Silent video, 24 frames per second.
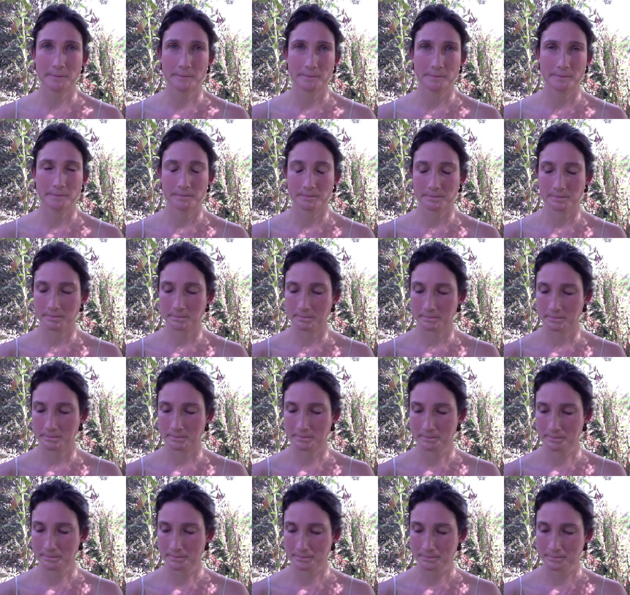
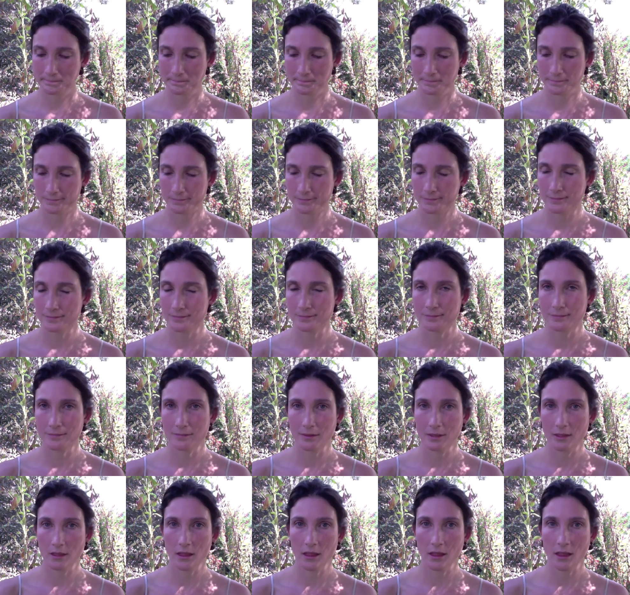
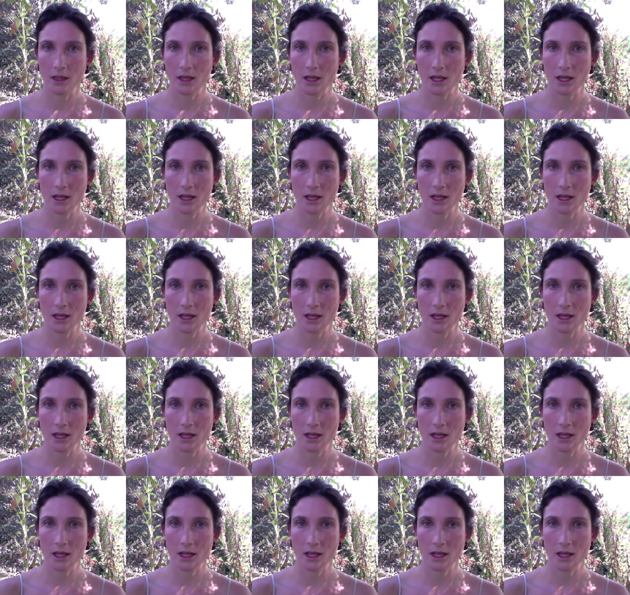No one is speaking in this clip.